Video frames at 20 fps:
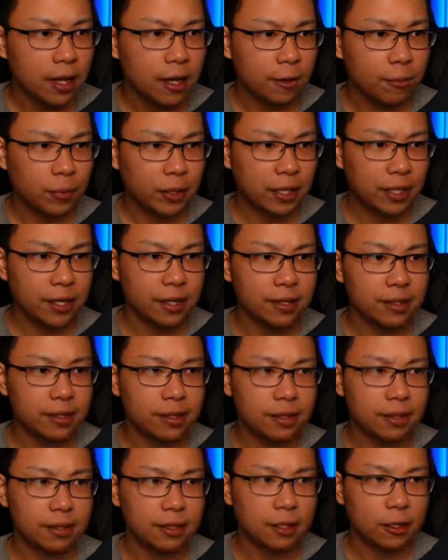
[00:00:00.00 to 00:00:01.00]

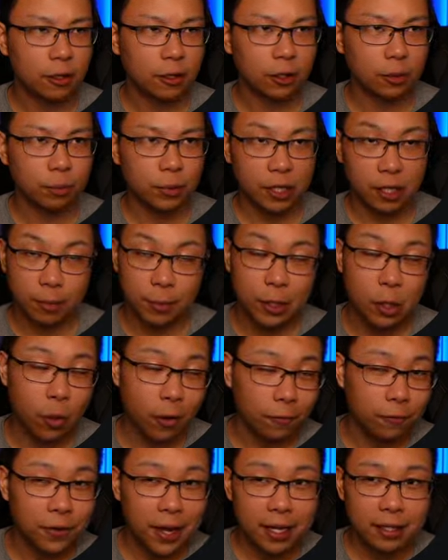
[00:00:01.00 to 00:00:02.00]
because you're going to be going
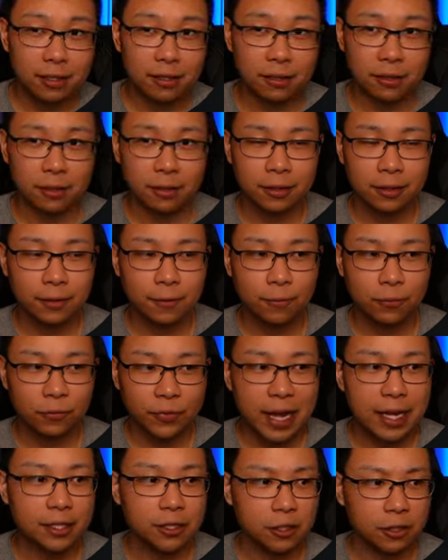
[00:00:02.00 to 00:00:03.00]
faster
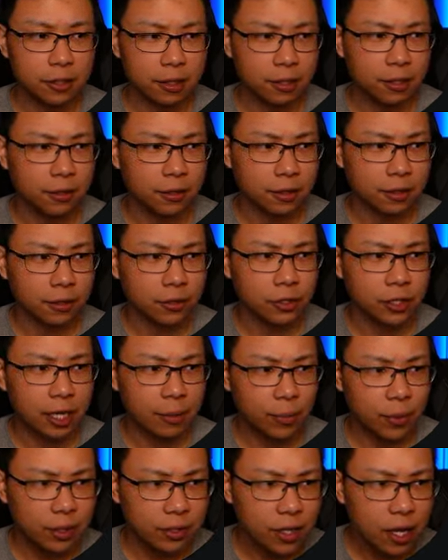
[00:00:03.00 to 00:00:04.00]
faster than all the other
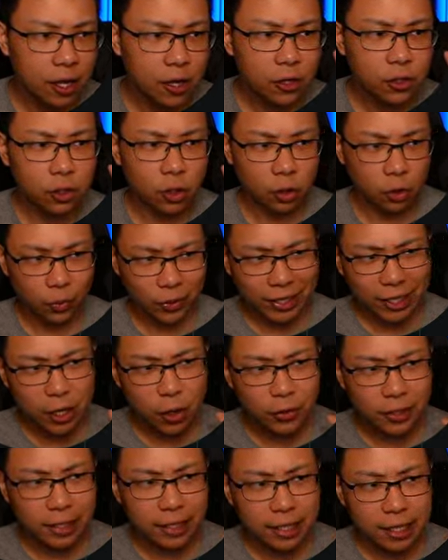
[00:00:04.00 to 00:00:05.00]
champions. So you really
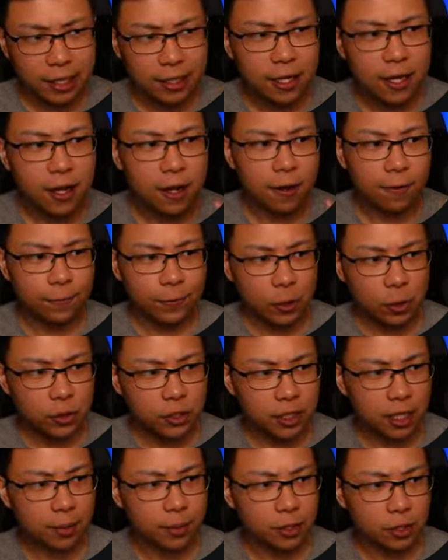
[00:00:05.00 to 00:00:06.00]
only need a few
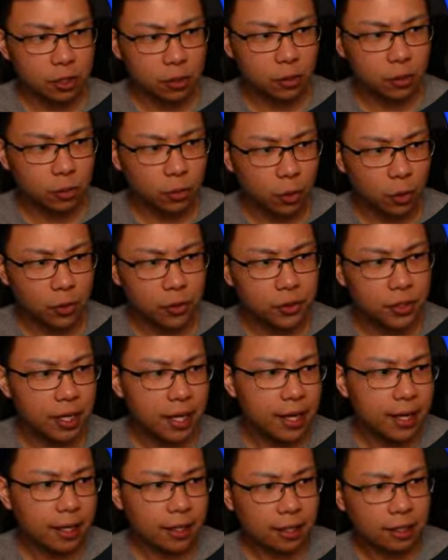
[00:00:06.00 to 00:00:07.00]
sub-stole rolls,
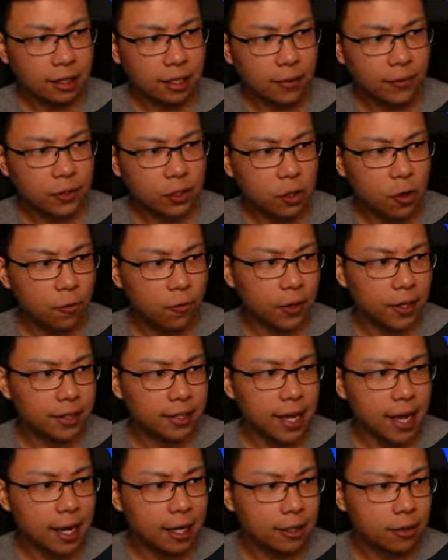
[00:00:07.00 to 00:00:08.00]
glyphs, go for
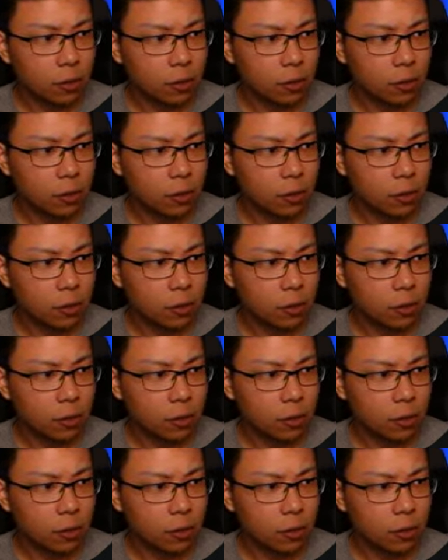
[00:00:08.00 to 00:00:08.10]
attack, or